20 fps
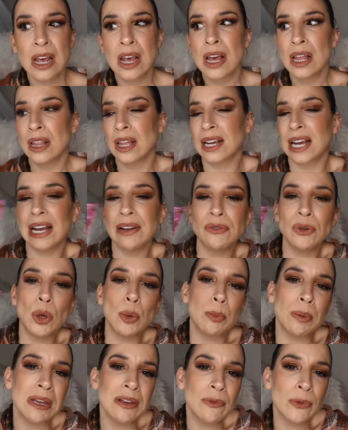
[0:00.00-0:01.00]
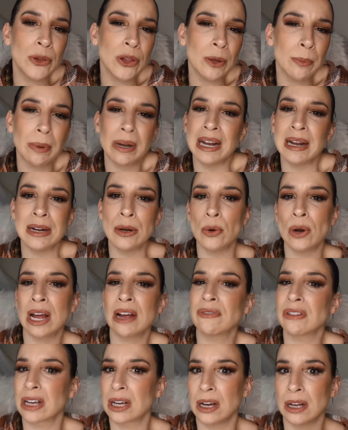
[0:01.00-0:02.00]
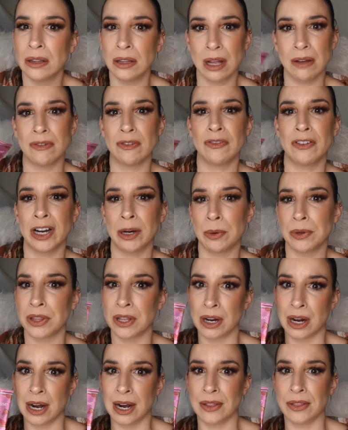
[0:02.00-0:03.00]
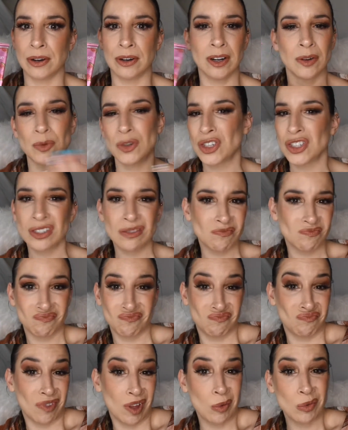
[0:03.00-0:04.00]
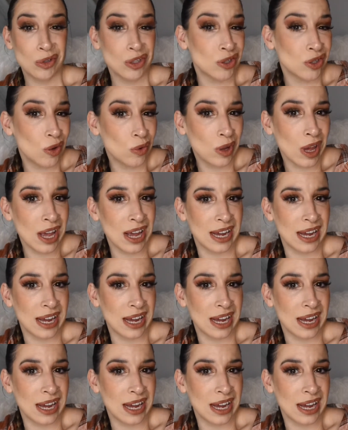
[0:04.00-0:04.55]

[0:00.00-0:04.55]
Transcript: Like I have no beef with it, but I don't have like a love affair with it either. It was just okay, I